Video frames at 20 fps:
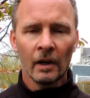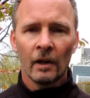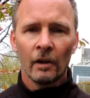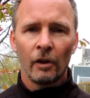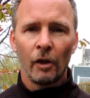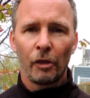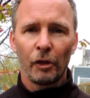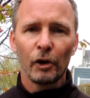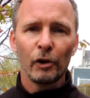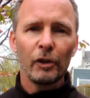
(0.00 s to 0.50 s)

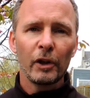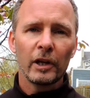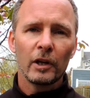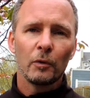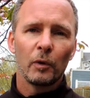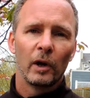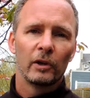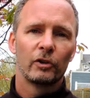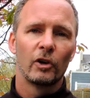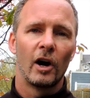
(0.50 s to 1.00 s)
The third thing you
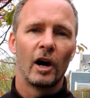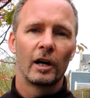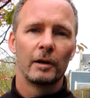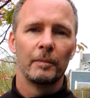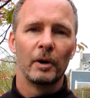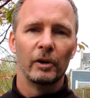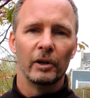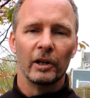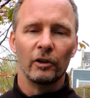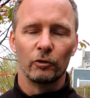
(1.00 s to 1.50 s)
want to talk
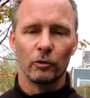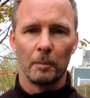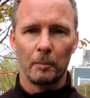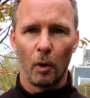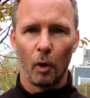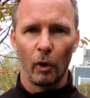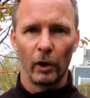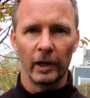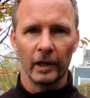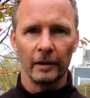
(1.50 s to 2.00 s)
about is
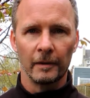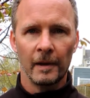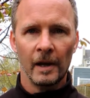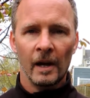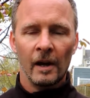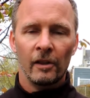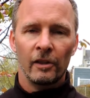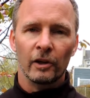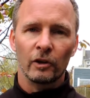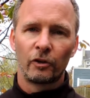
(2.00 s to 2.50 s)
reporting.
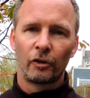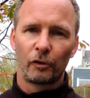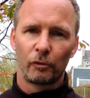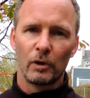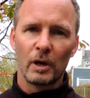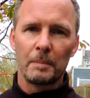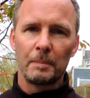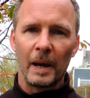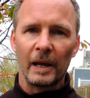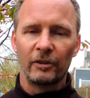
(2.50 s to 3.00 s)
There's
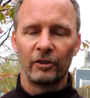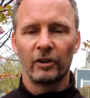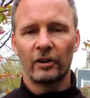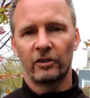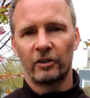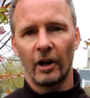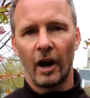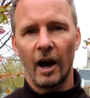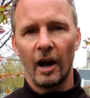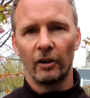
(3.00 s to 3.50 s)
3 basic
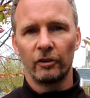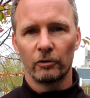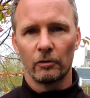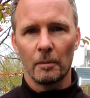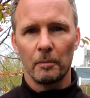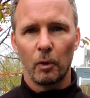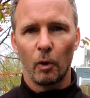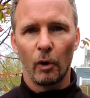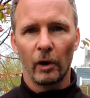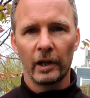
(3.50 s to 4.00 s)
styles of
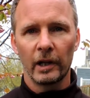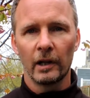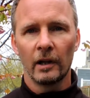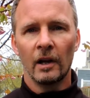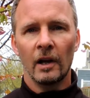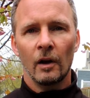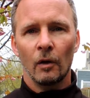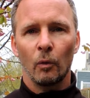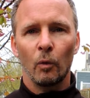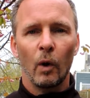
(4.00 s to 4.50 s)
reporting.
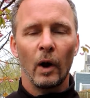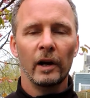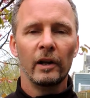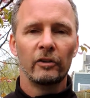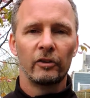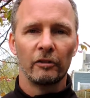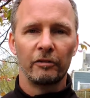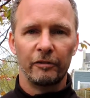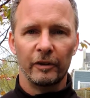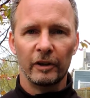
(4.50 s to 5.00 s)
One
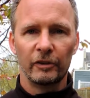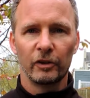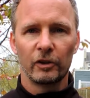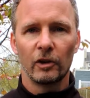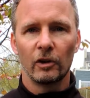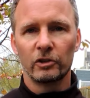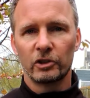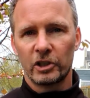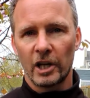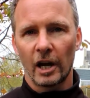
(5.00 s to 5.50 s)
is a
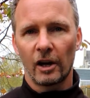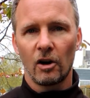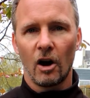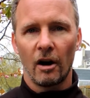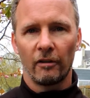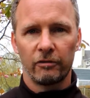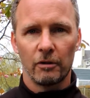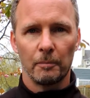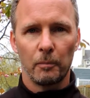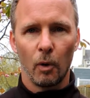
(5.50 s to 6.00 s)
physical
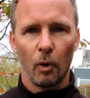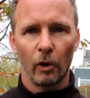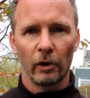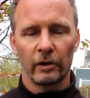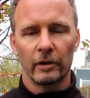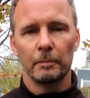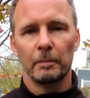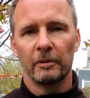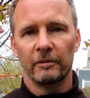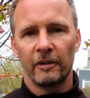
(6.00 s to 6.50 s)
check-off report
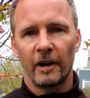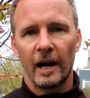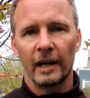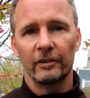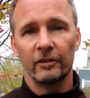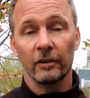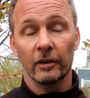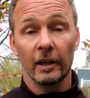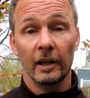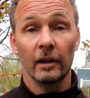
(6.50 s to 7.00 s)
that
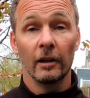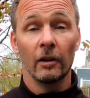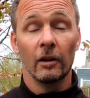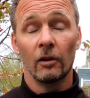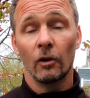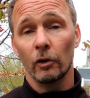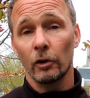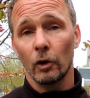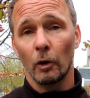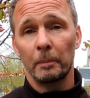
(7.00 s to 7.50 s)
provides little
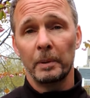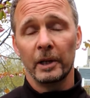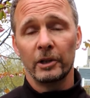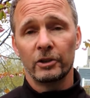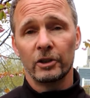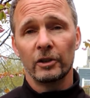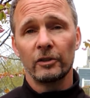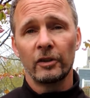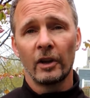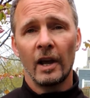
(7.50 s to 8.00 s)
or no
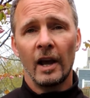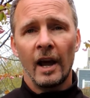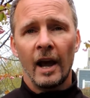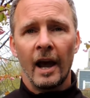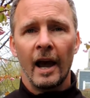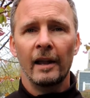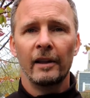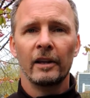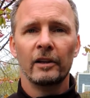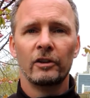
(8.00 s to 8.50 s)
pictures,
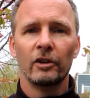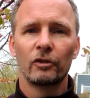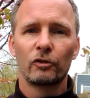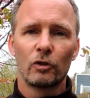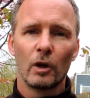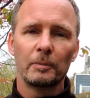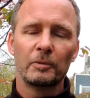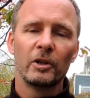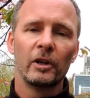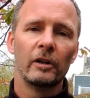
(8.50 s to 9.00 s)
and the
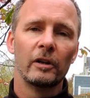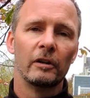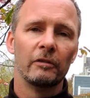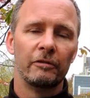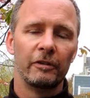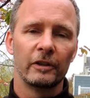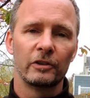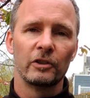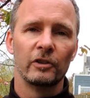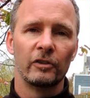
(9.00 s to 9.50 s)
description of the
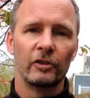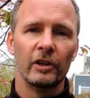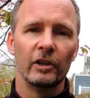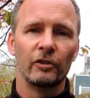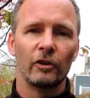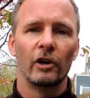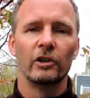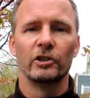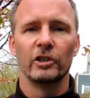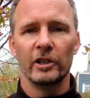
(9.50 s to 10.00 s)

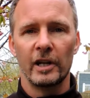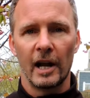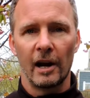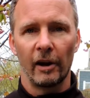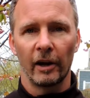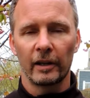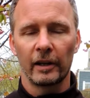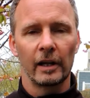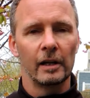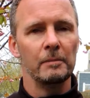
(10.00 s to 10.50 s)
deficiencies are
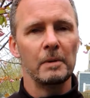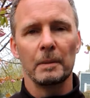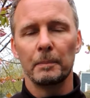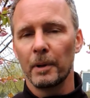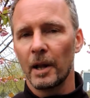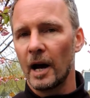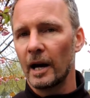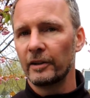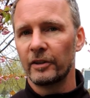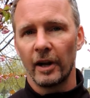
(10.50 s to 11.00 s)
generic. They can be
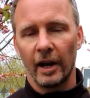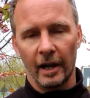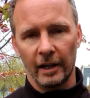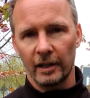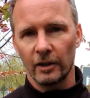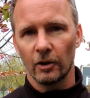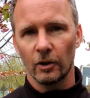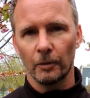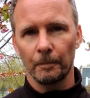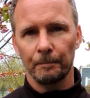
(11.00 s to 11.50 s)
applied to
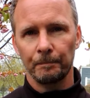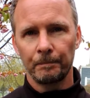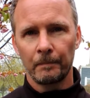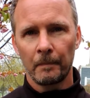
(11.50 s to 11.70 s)
any home.